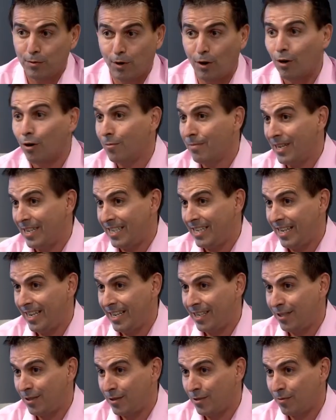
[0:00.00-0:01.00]
all my
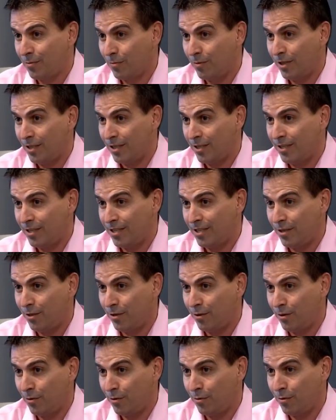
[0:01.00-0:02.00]
dates was
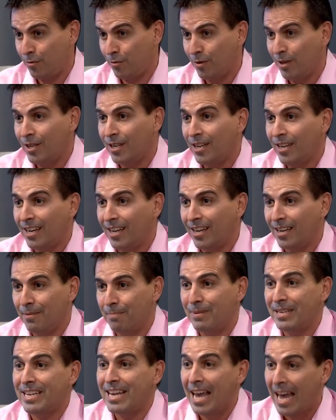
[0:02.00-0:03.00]
to
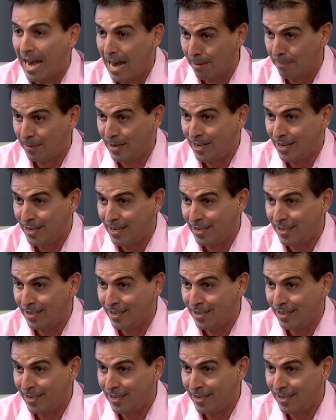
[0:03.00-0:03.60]
be happy,